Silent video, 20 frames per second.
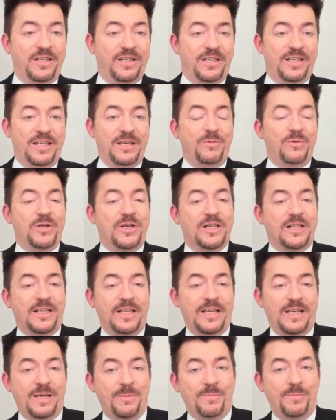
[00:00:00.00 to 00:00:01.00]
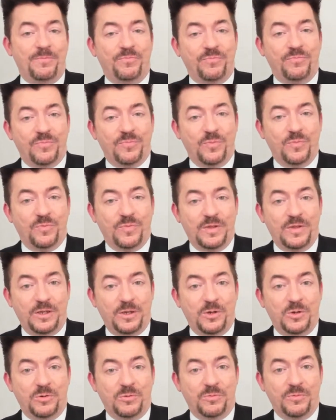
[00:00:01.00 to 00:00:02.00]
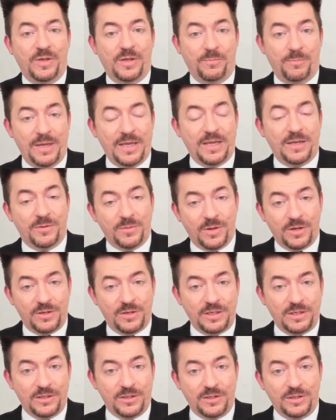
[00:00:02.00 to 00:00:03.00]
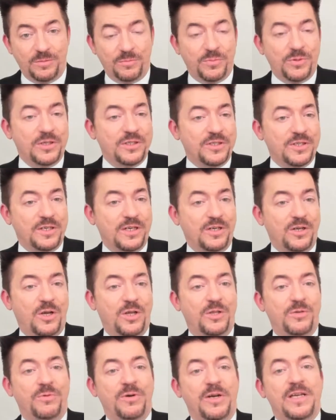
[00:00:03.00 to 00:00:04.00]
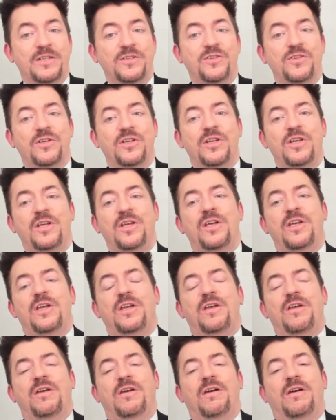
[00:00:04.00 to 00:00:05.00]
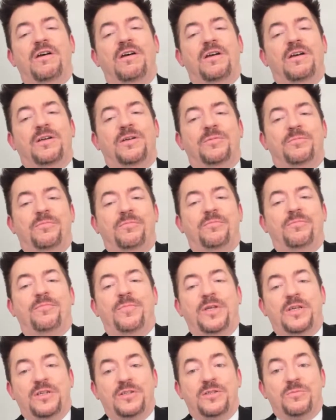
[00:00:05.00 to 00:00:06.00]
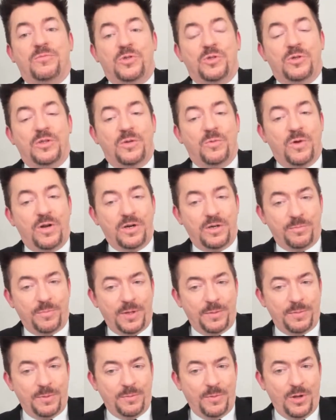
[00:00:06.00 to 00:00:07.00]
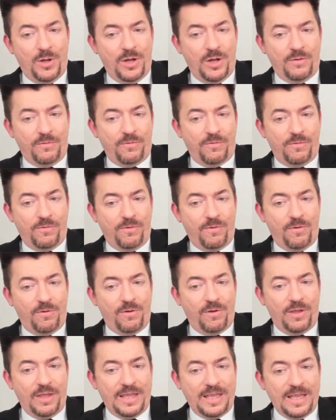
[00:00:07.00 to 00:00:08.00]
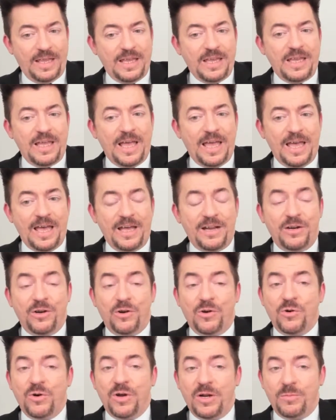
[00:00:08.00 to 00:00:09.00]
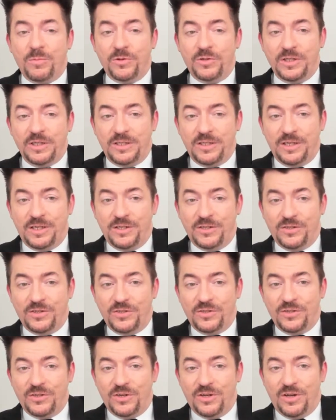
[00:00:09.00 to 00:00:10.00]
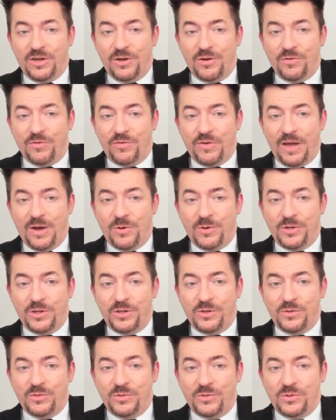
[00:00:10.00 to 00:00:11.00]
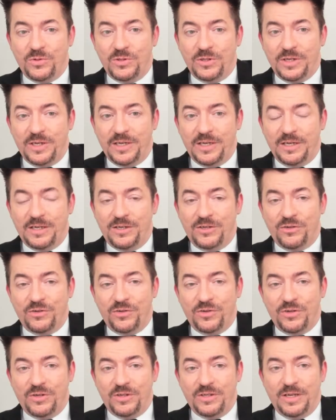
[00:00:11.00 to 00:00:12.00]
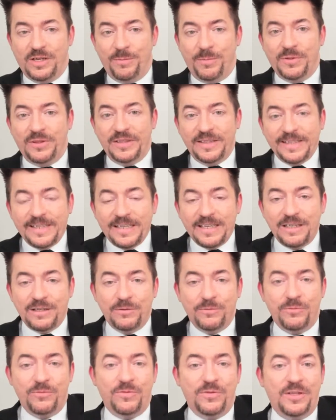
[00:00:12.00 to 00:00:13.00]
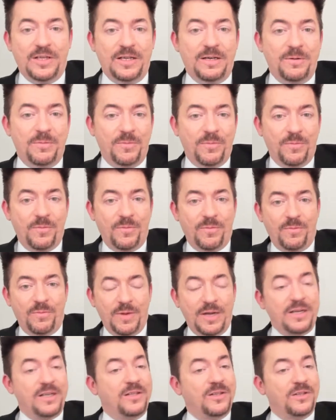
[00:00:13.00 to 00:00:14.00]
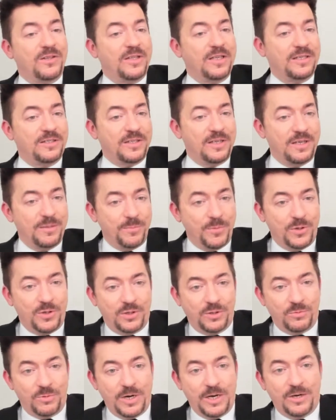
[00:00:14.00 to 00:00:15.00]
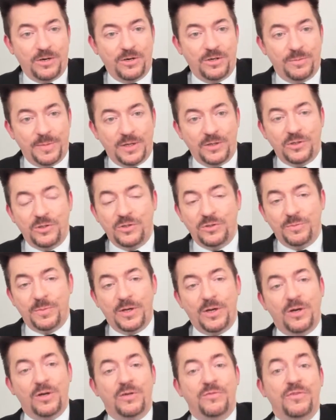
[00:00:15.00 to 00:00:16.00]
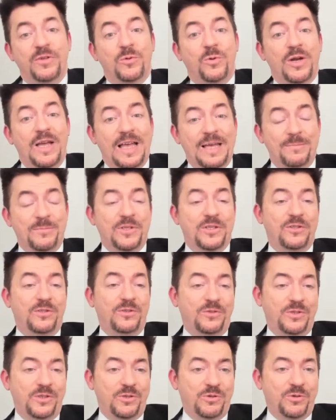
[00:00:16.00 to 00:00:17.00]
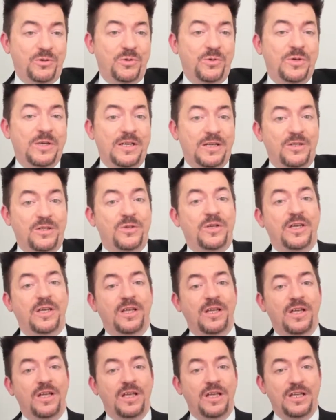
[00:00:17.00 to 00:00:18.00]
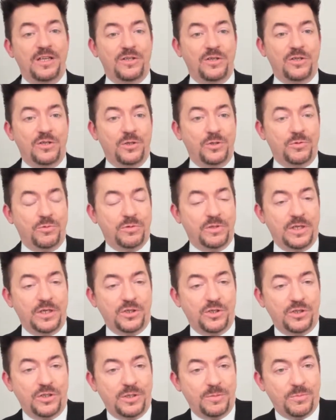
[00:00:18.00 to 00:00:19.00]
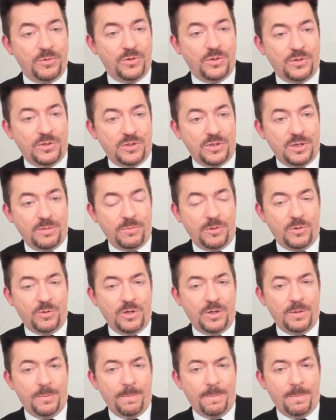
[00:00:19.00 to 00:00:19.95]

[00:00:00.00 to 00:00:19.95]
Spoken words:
he would claim, and make a deal in prison and all the rest, because I'm sure they wanted to bump him off, he had incredible details of Howard Hughes. And I believe that many of the things that he put on the record about Hughes' biography were absolutely true, including his close relationship with Ernest Hemingway.